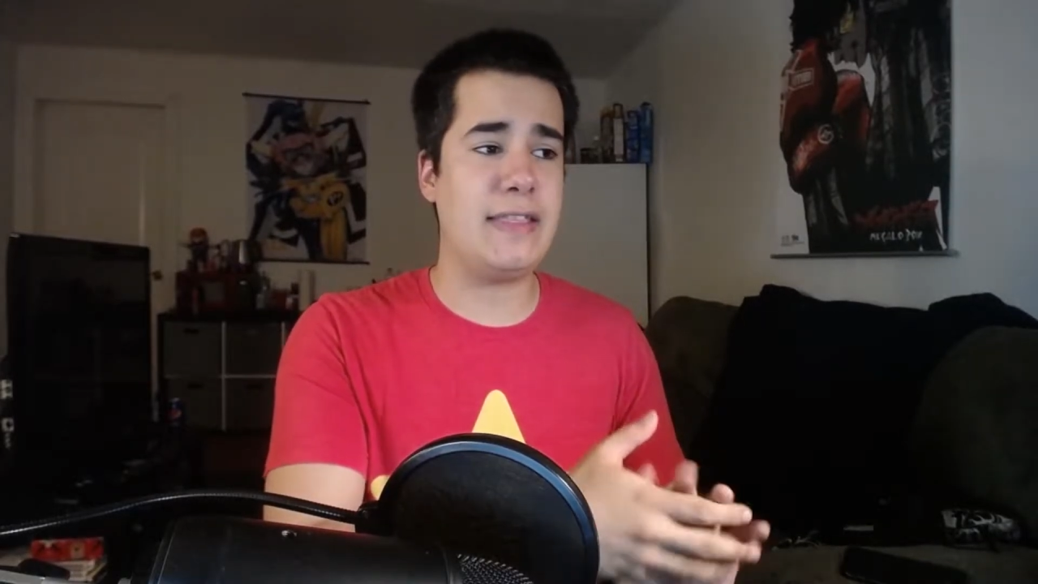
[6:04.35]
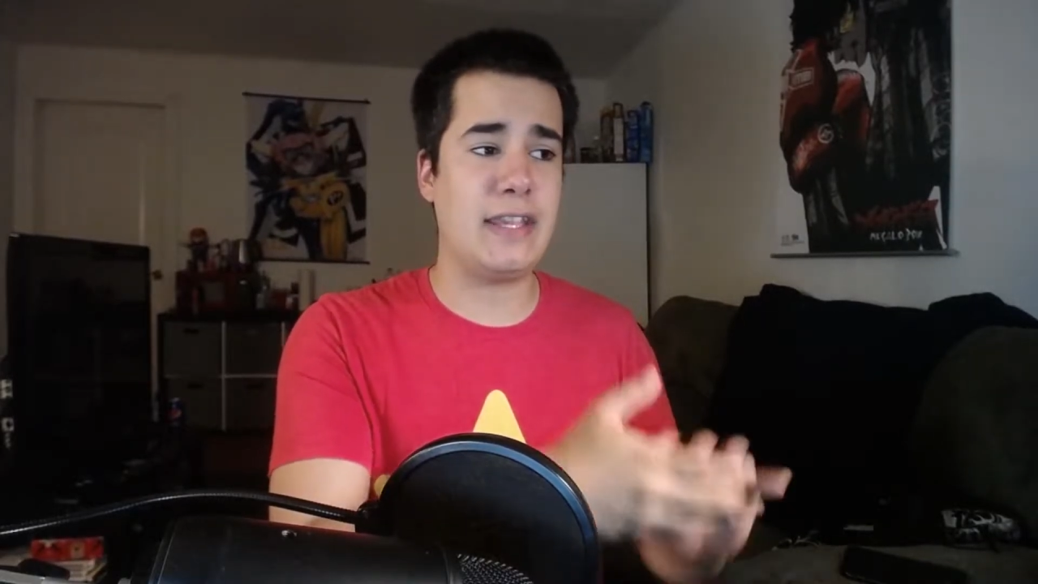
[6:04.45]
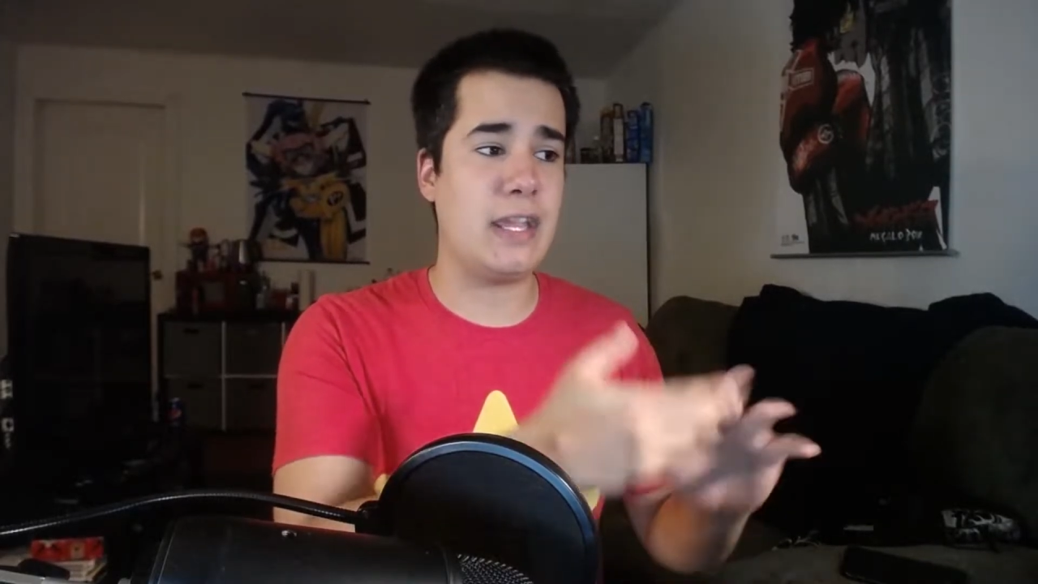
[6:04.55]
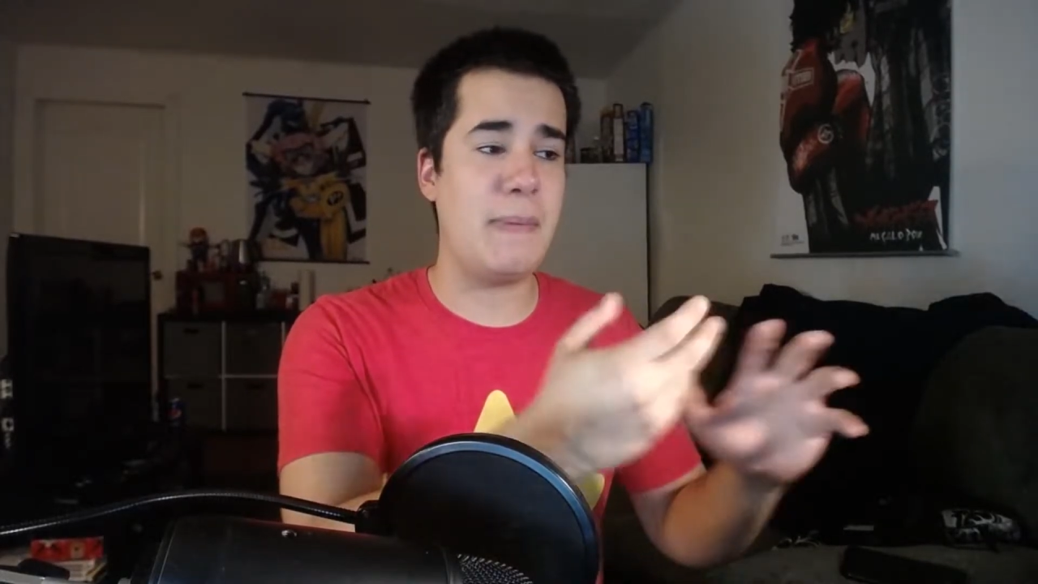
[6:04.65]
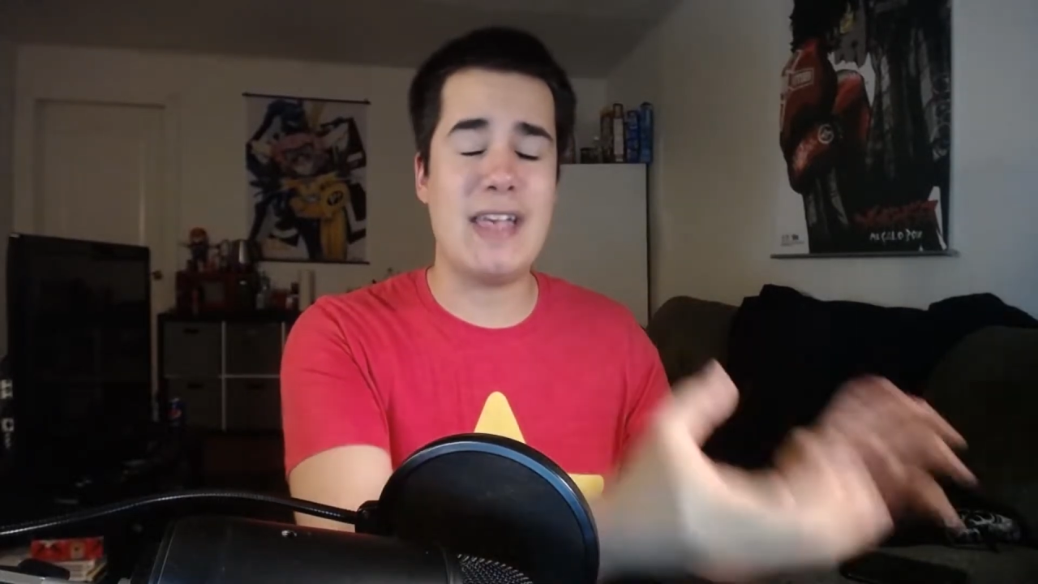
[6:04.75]
at
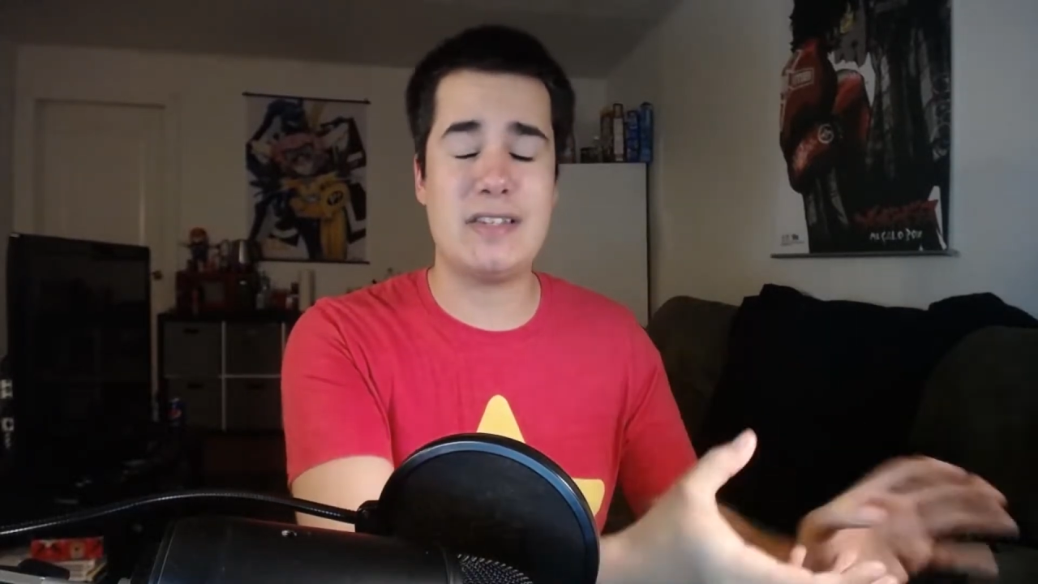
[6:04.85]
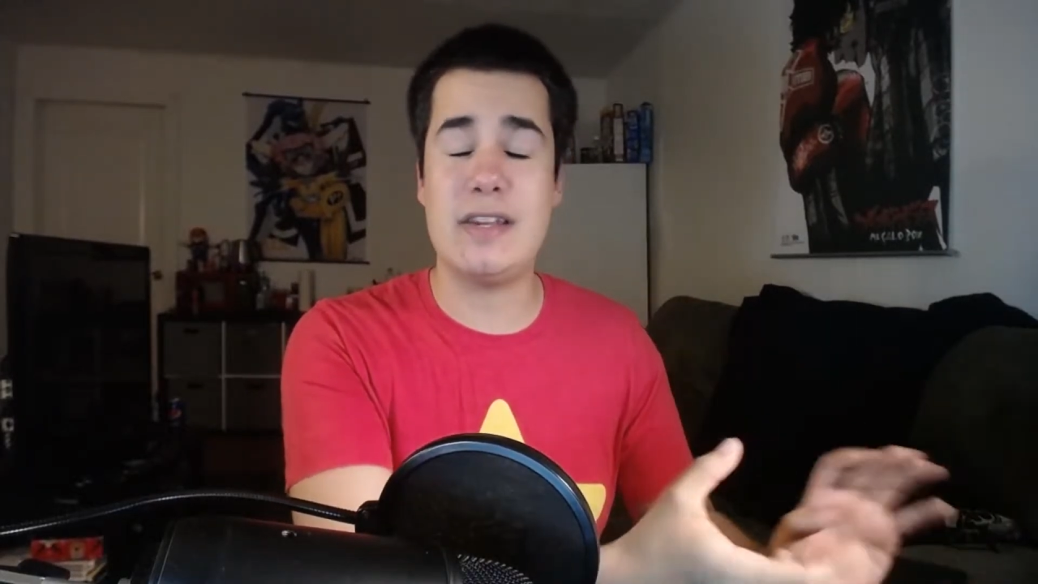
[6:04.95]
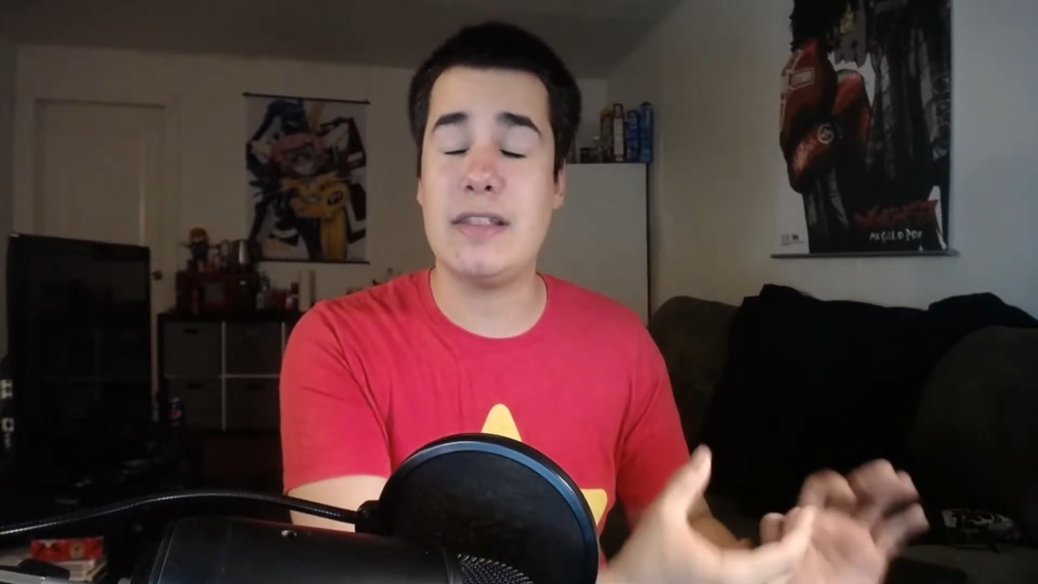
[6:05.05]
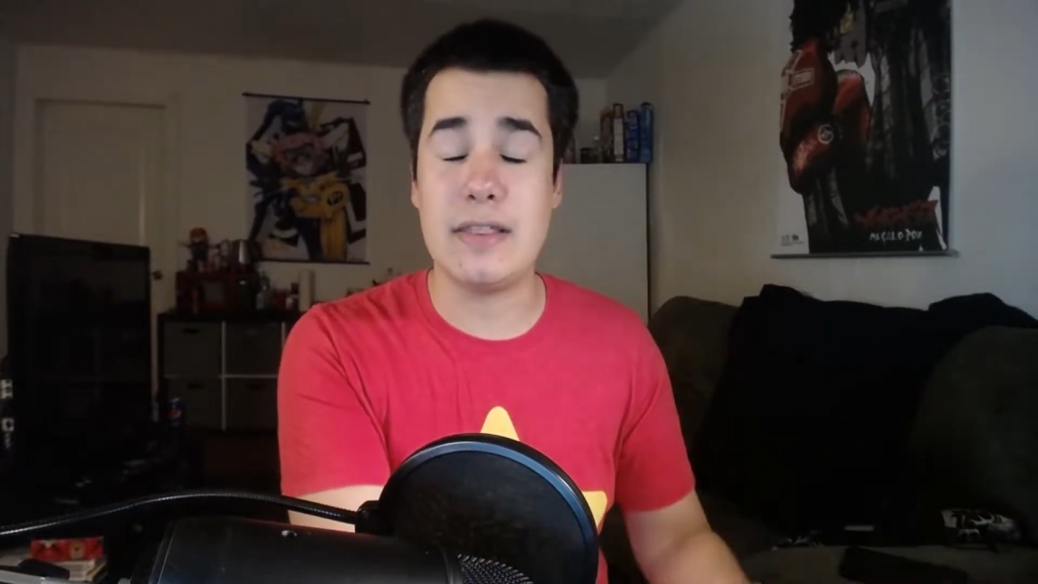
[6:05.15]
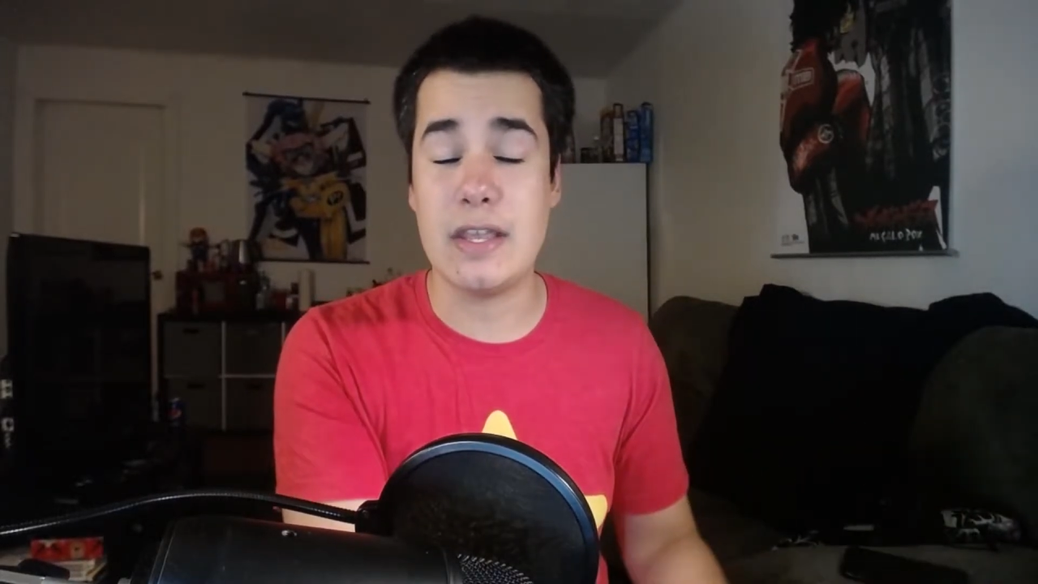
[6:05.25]
the
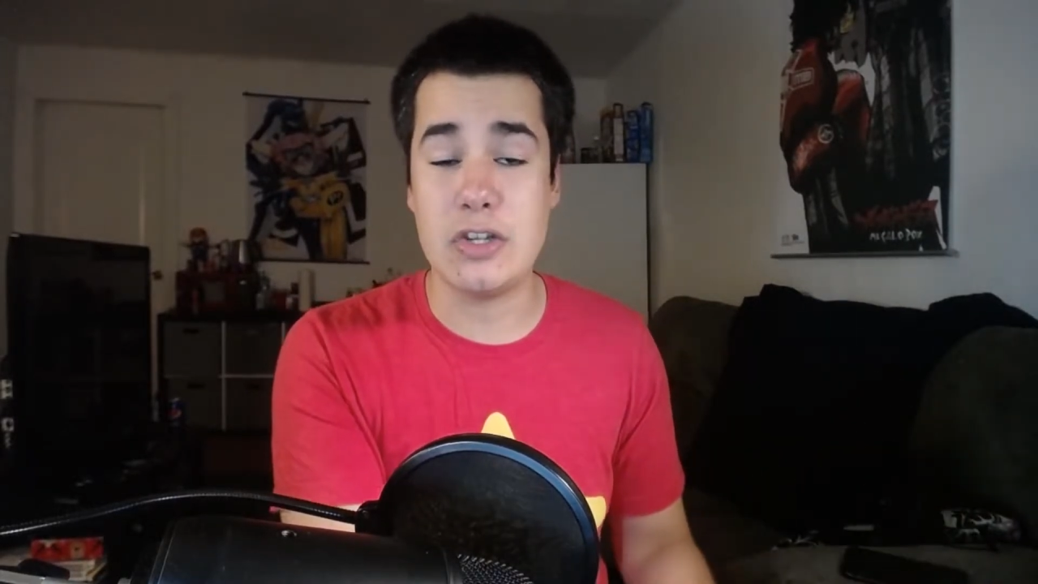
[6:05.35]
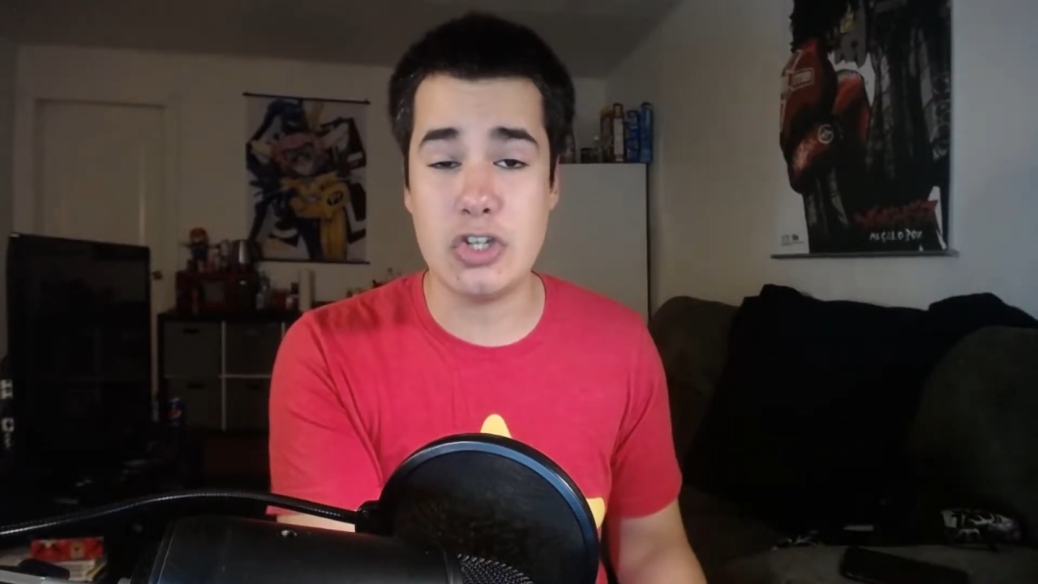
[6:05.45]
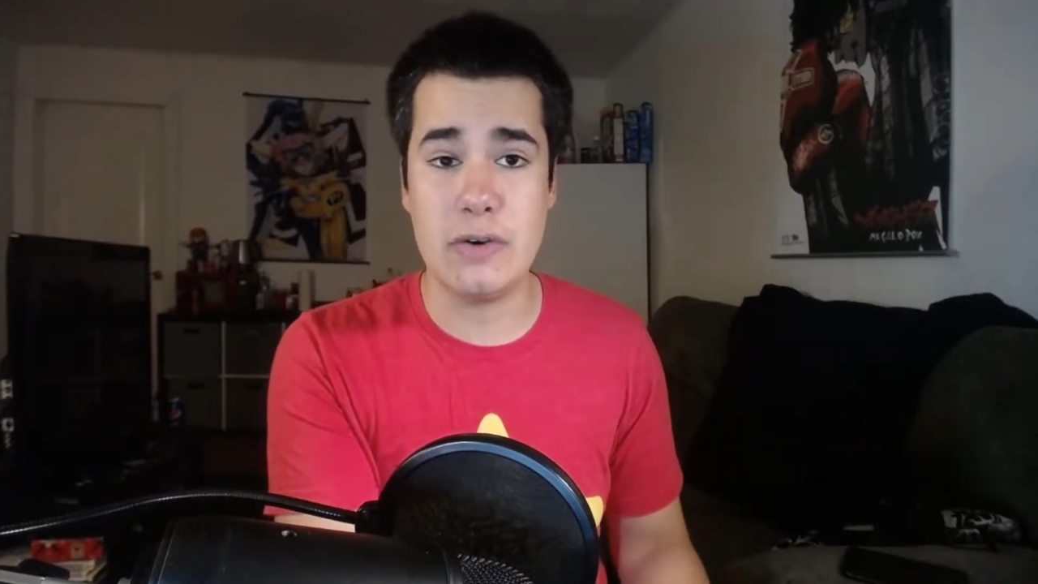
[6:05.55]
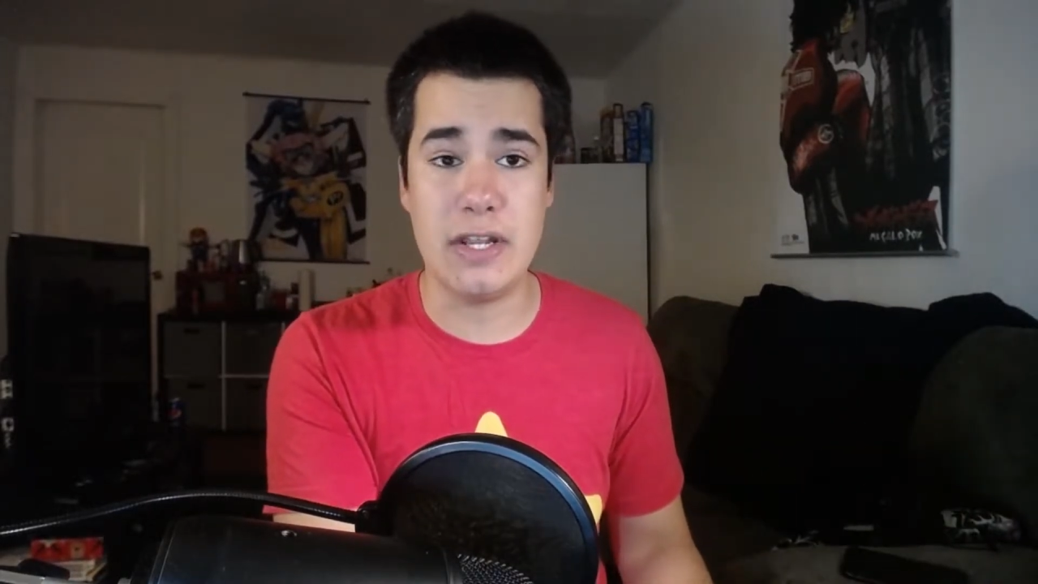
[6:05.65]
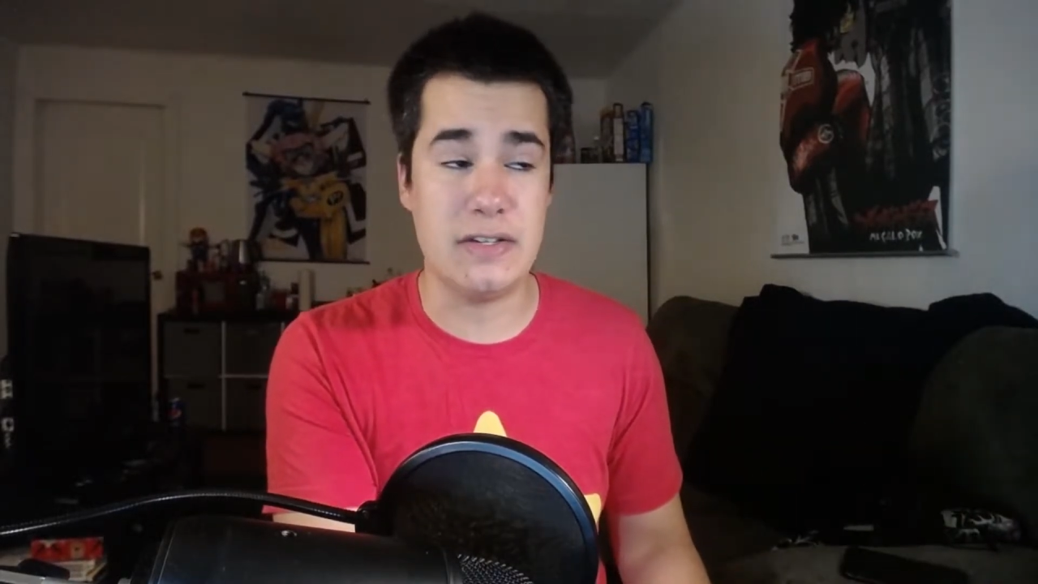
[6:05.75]
capacity that they
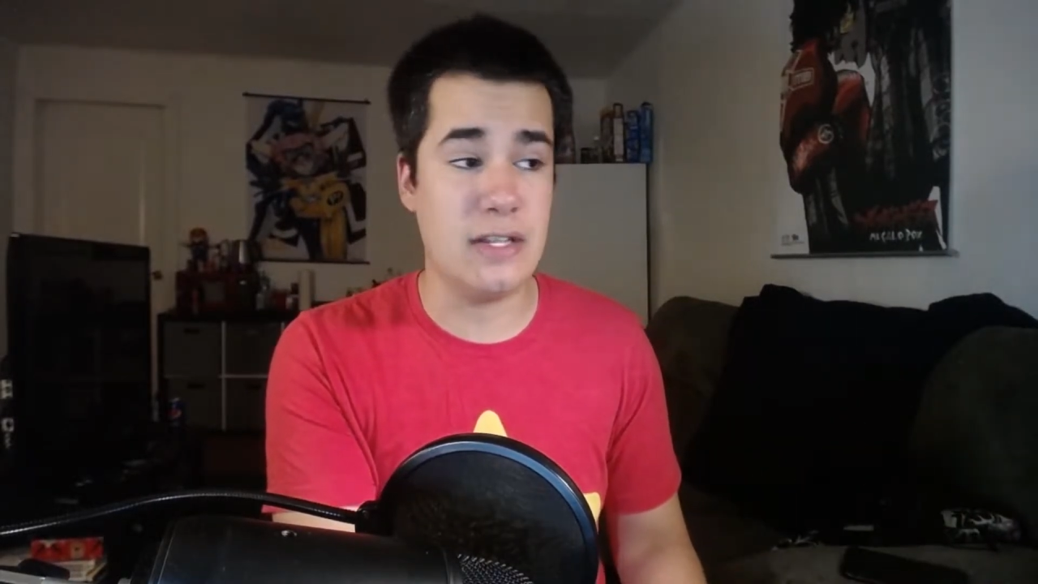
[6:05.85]
showed it.